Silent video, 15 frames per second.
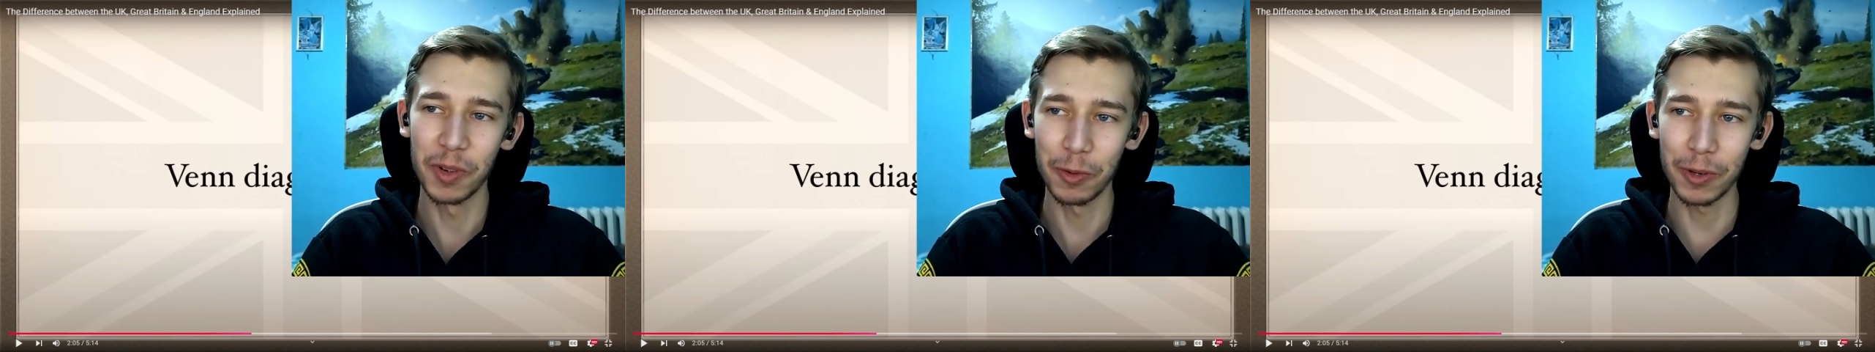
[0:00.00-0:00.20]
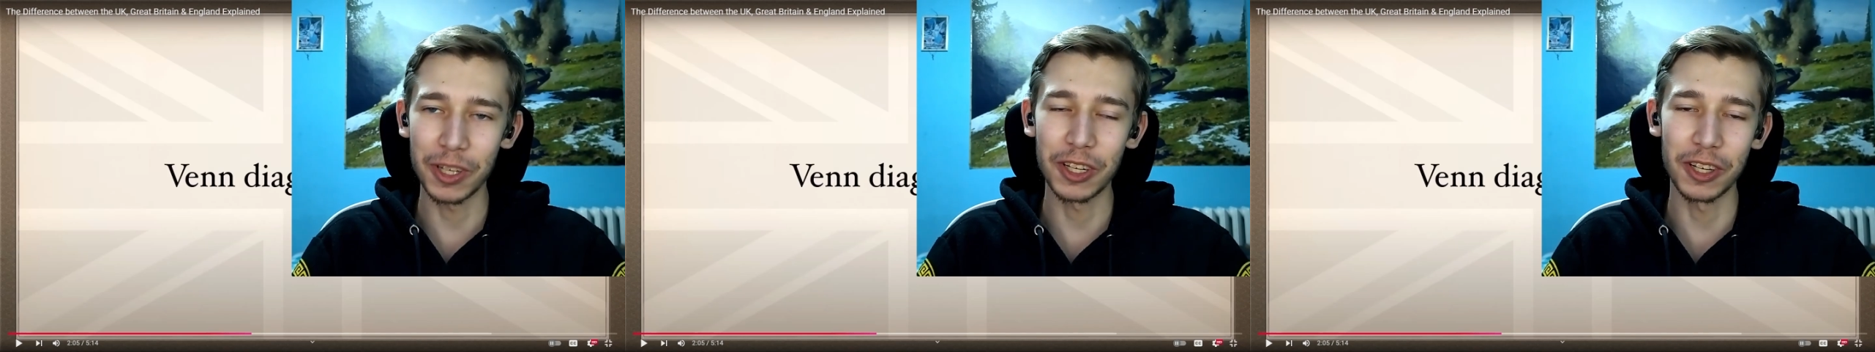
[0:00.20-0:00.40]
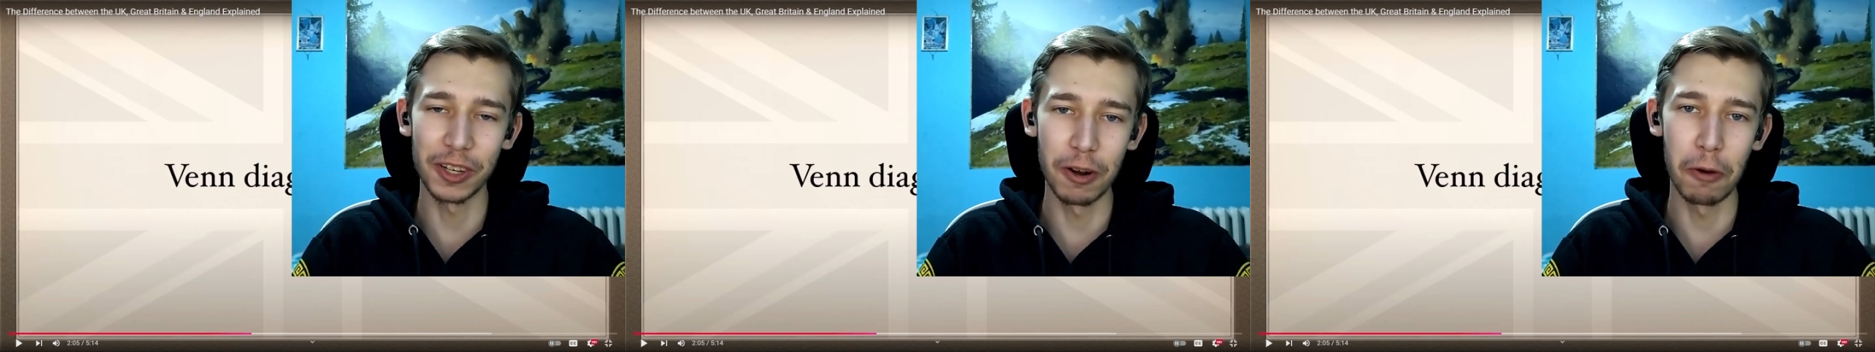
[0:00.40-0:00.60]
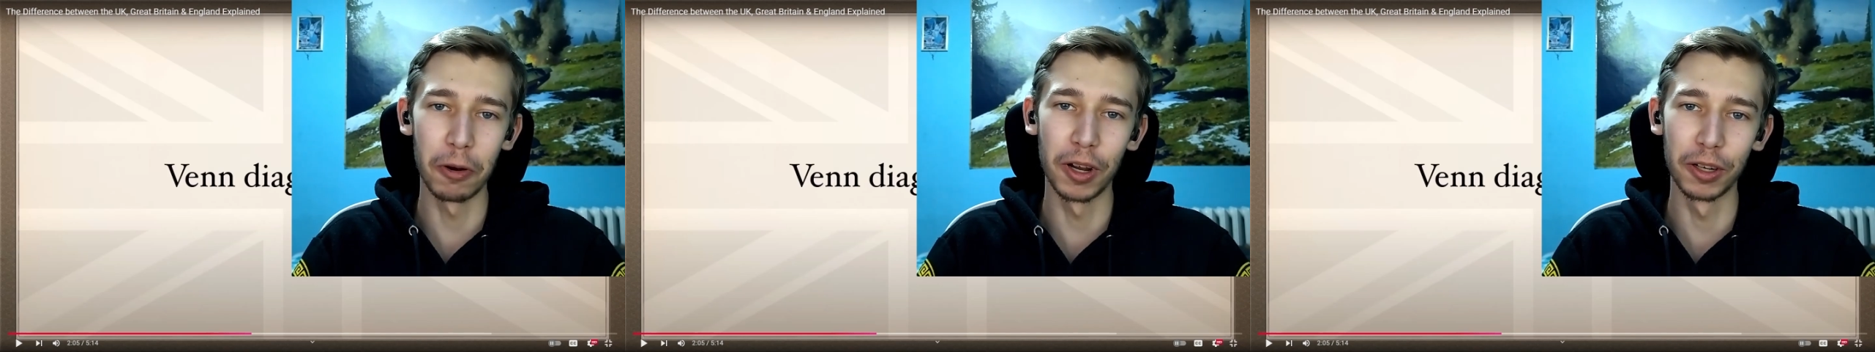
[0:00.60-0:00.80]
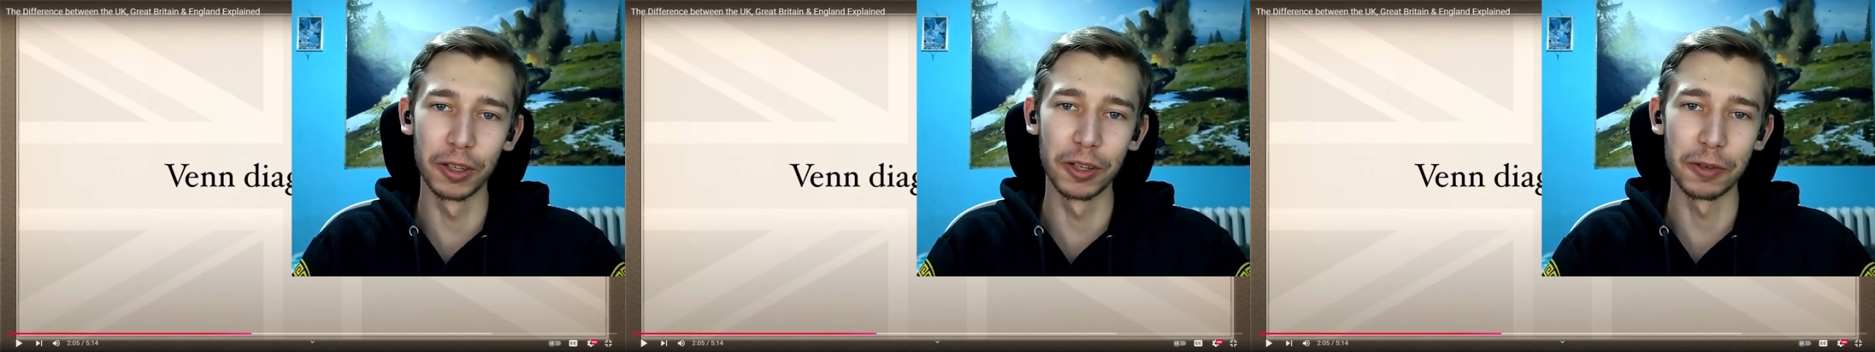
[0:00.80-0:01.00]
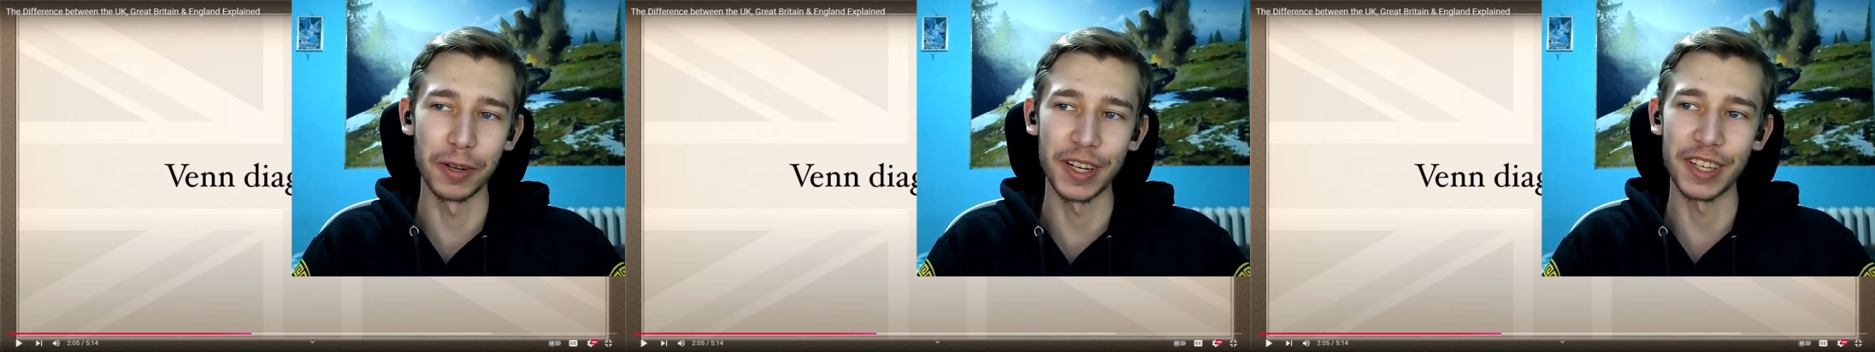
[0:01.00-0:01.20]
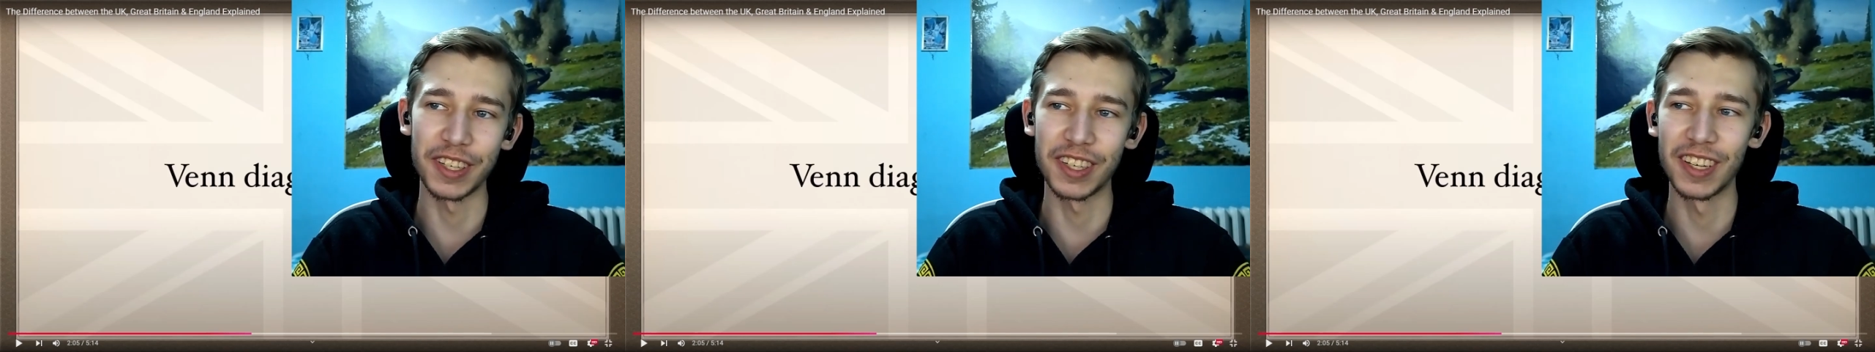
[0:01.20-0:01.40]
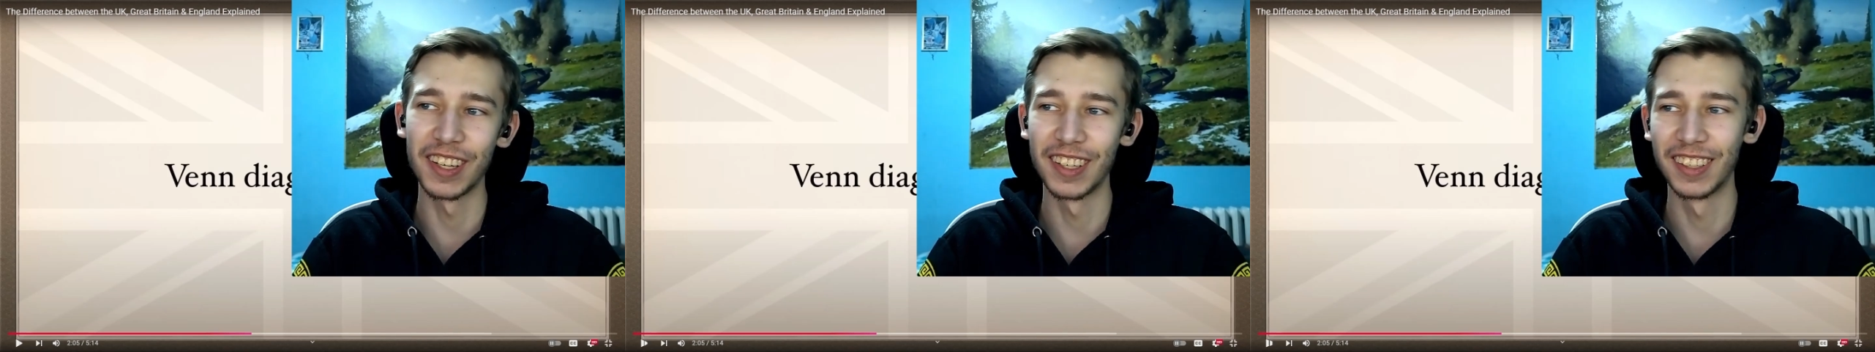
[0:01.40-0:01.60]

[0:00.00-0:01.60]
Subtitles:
which it no longer is.